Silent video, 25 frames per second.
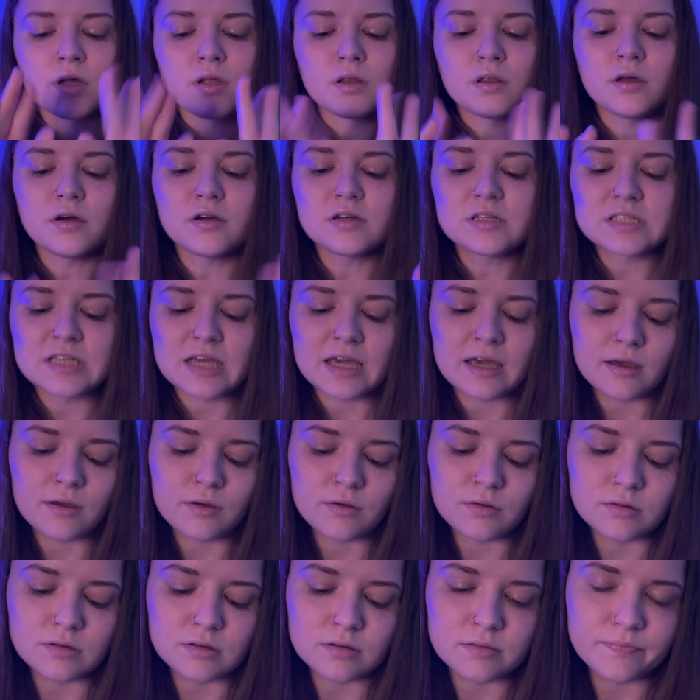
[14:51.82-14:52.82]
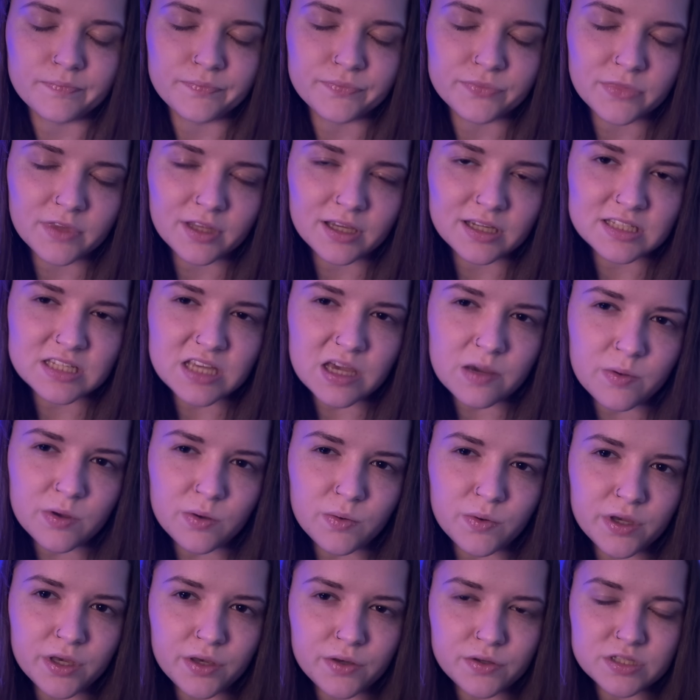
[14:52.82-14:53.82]
Look down. Tell me what
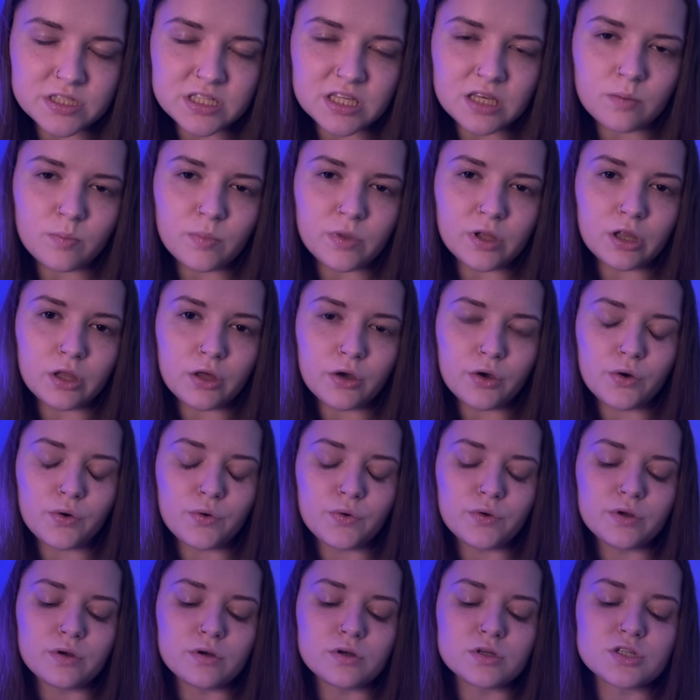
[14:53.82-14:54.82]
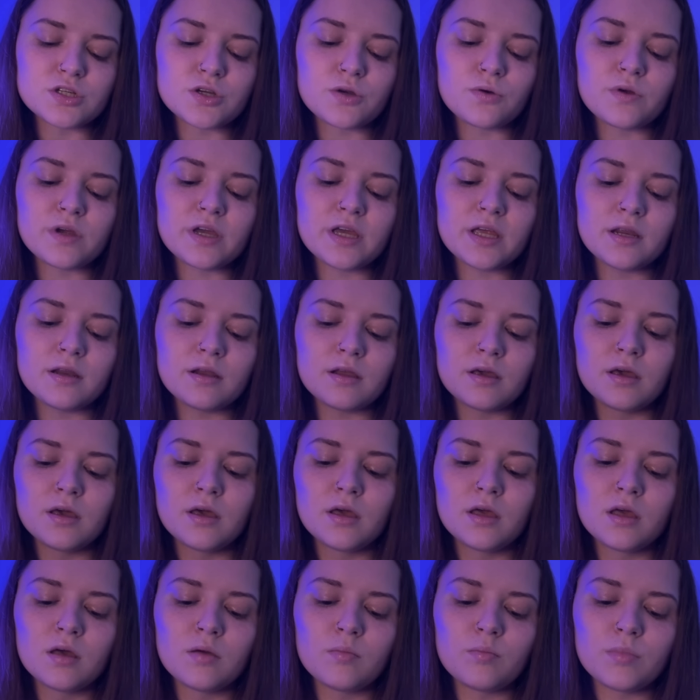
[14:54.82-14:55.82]
you see below your screen.
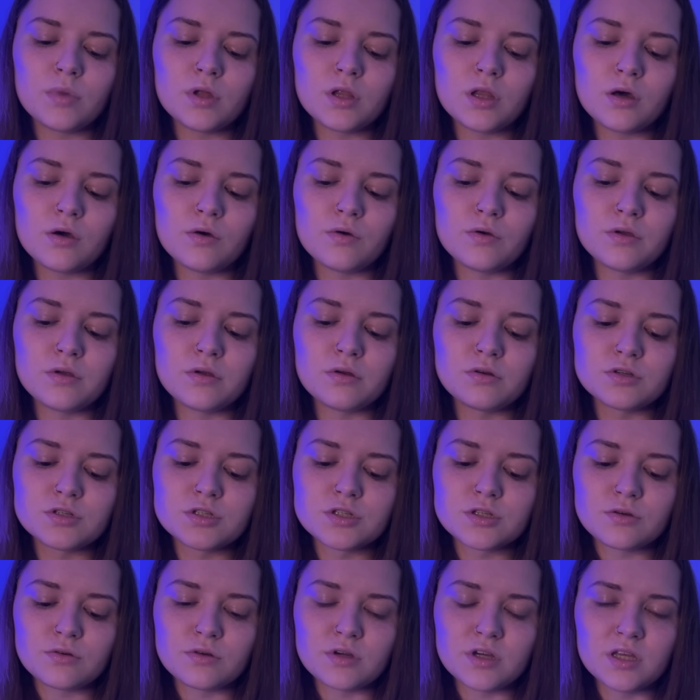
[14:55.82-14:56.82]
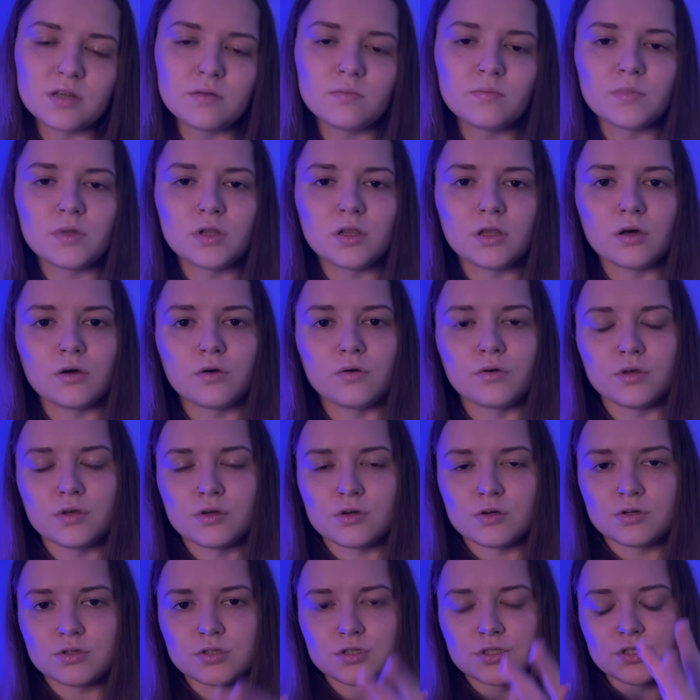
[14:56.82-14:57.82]
Below your screen. Below
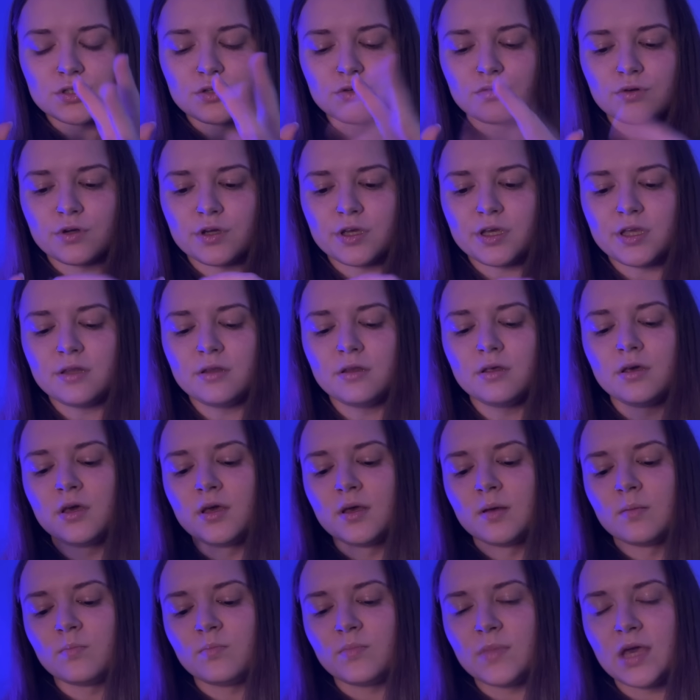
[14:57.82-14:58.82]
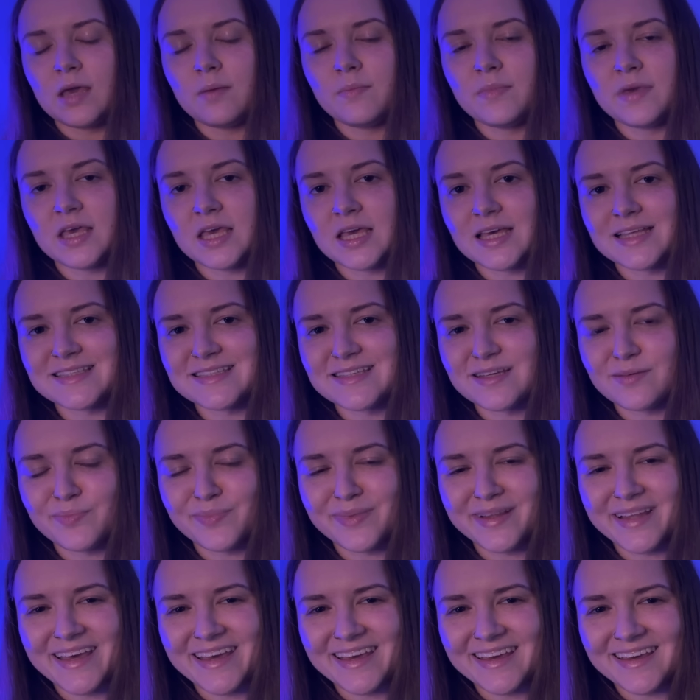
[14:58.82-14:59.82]
your screen. Maybe it's a
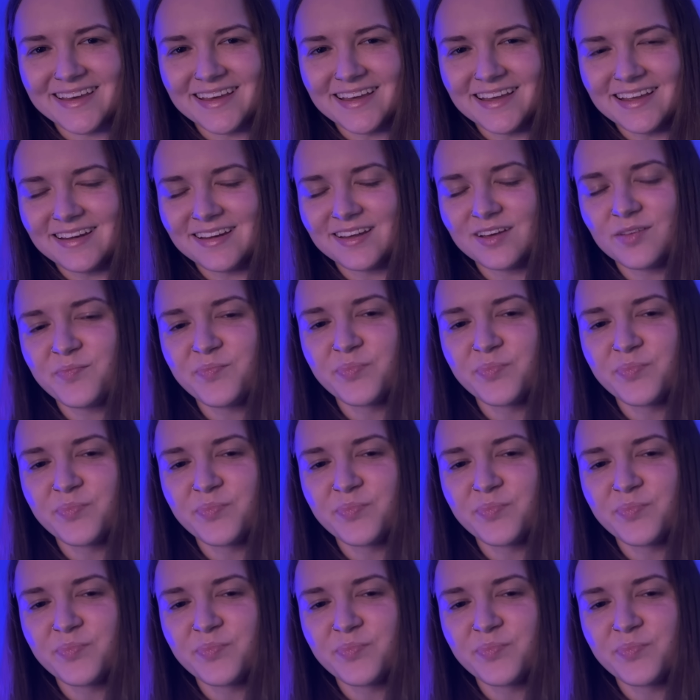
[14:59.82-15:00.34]
blanket.